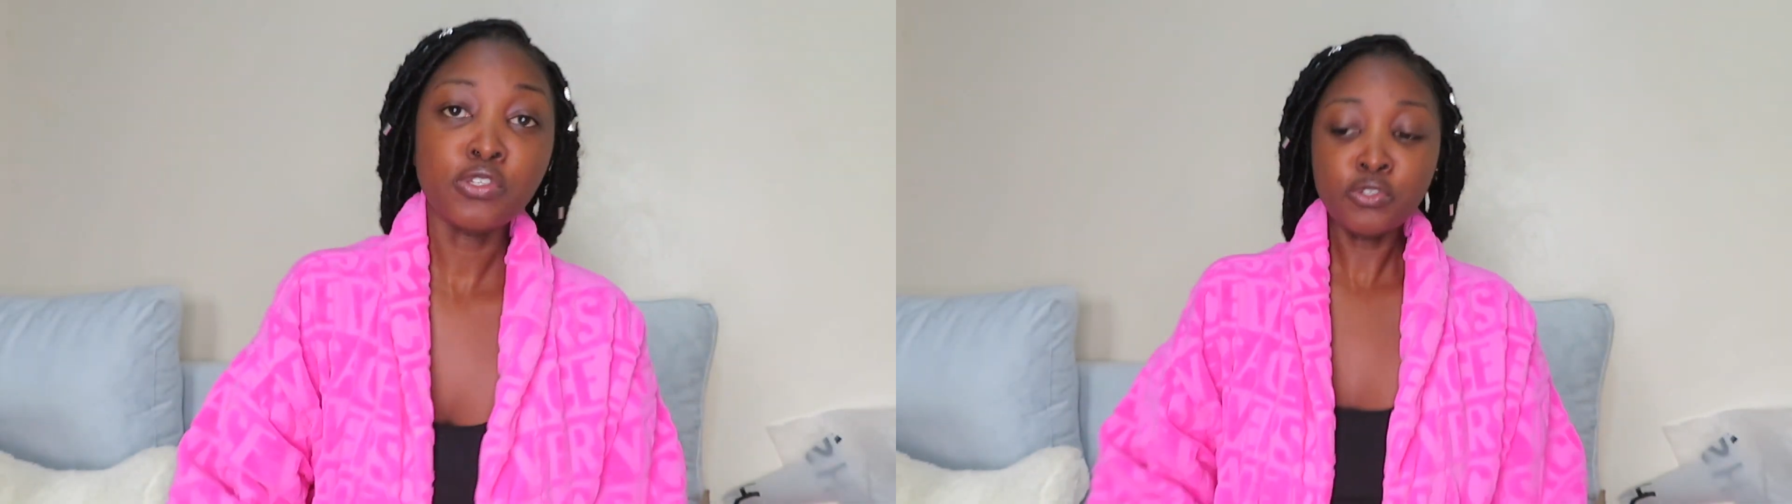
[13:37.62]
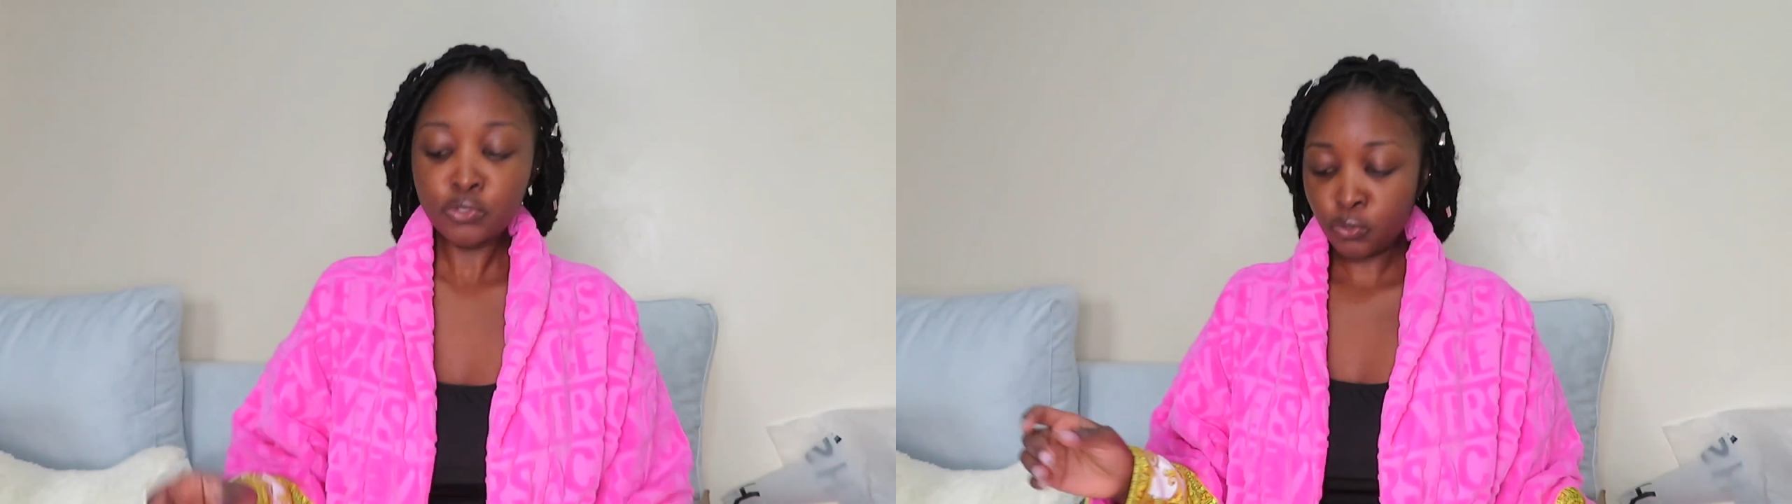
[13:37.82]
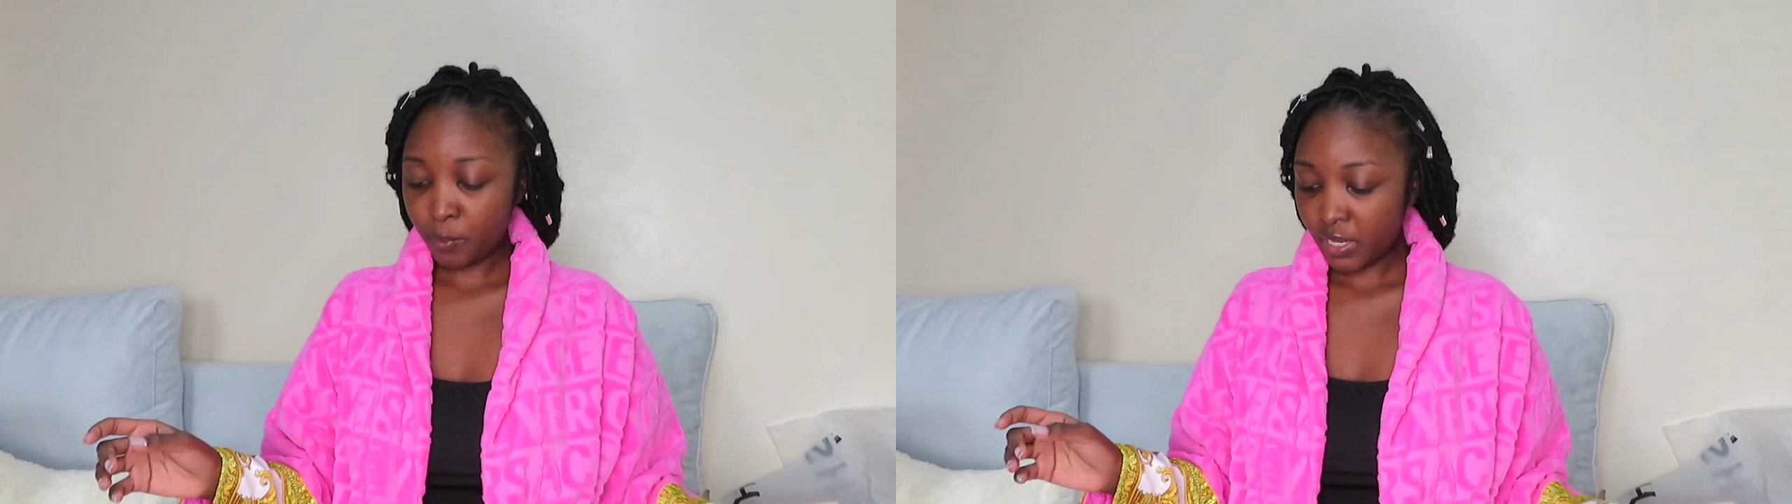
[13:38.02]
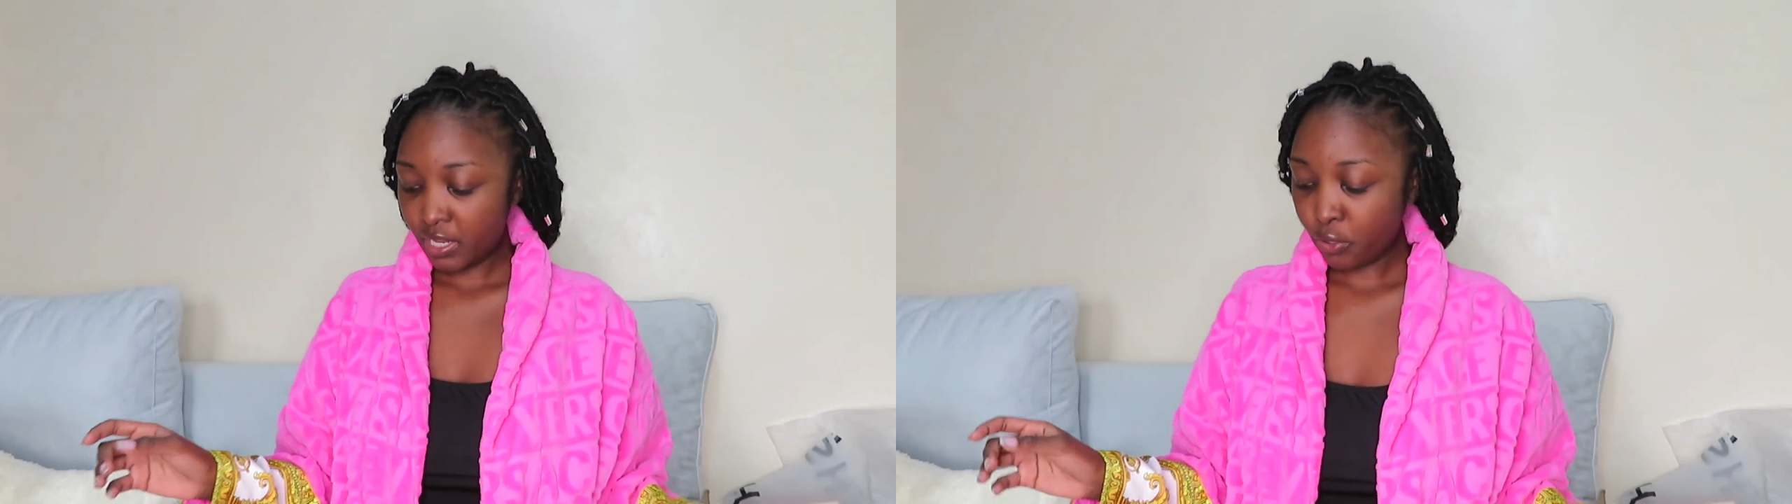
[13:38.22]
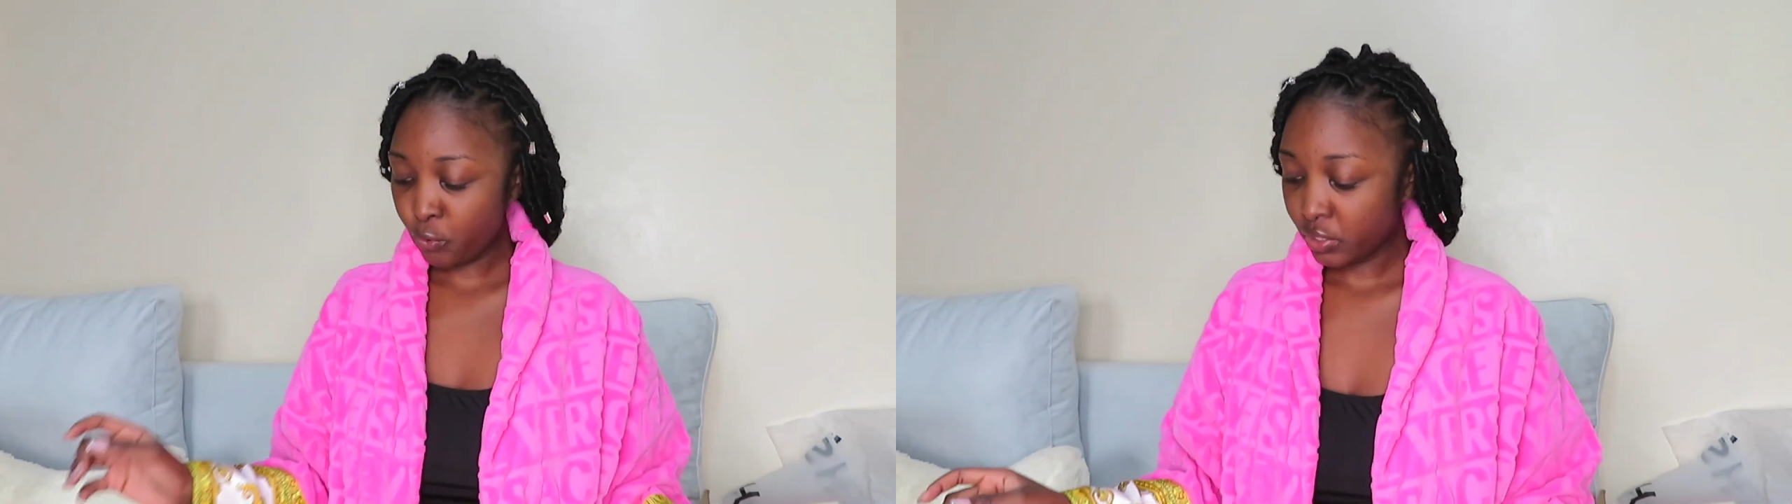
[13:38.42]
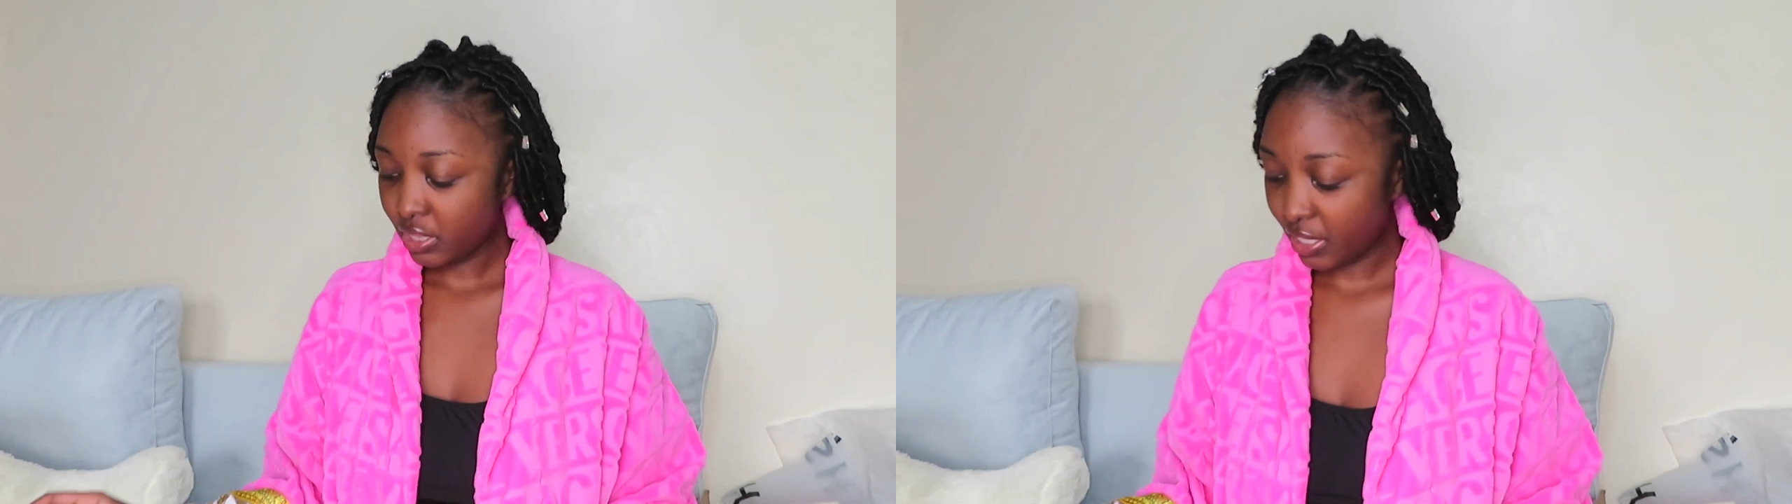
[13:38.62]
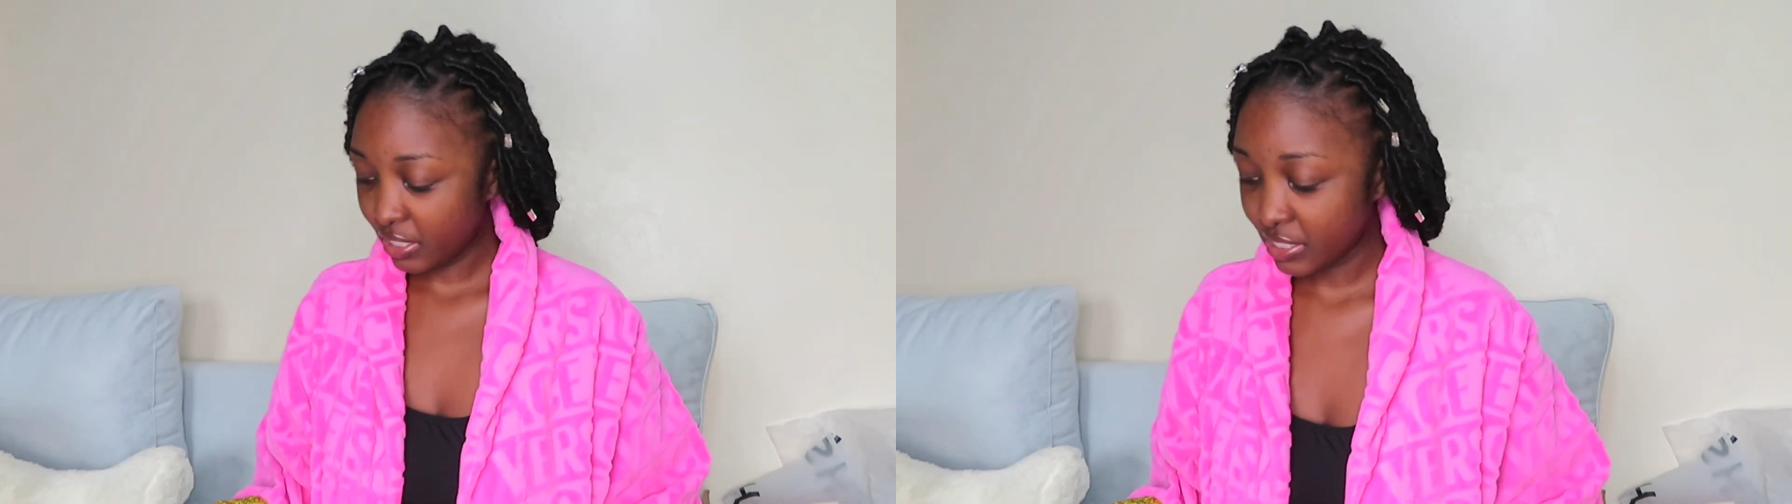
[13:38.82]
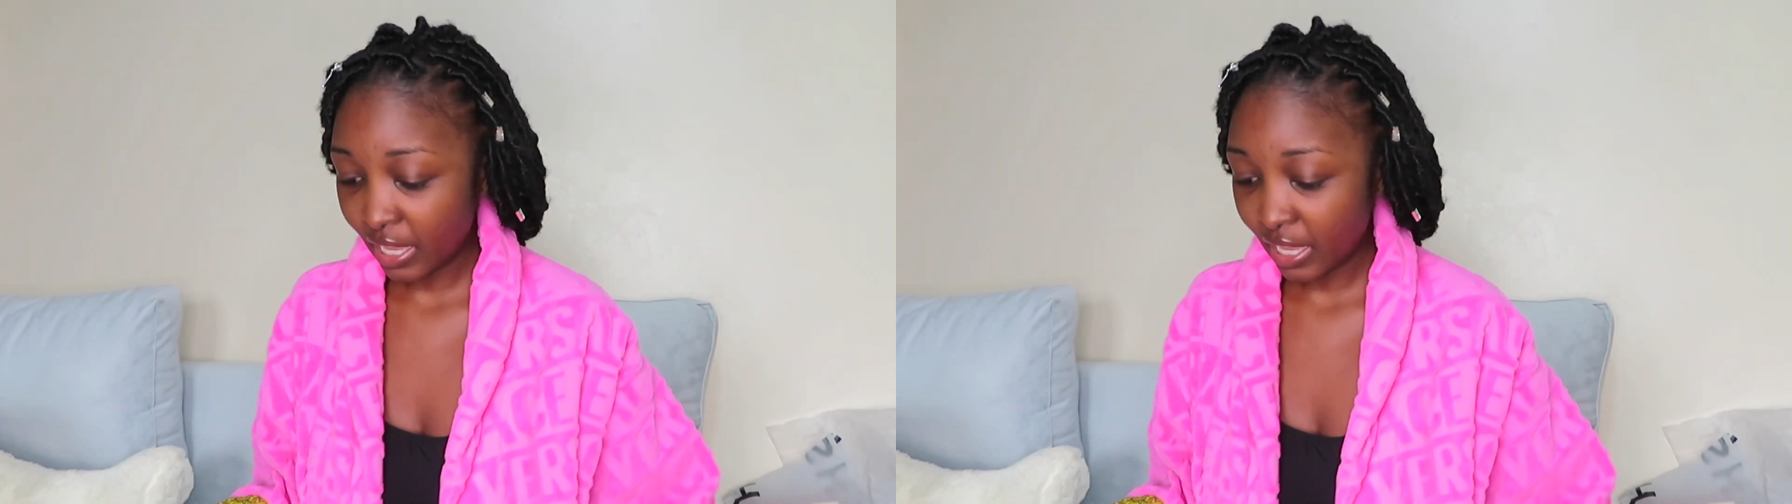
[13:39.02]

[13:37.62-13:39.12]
so many good things